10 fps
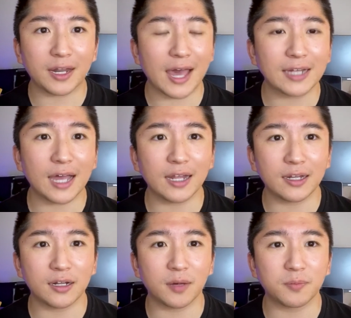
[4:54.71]
and
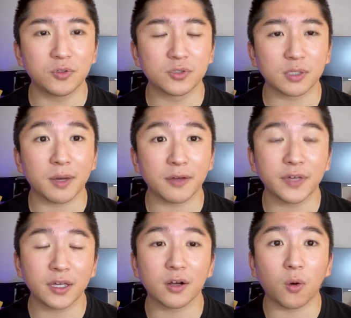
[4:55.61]
ended up using my
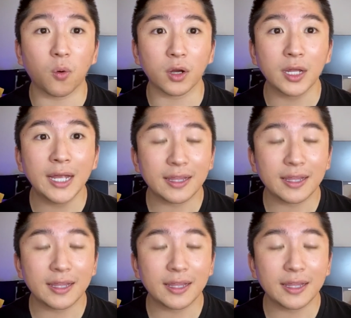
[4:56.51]
finger or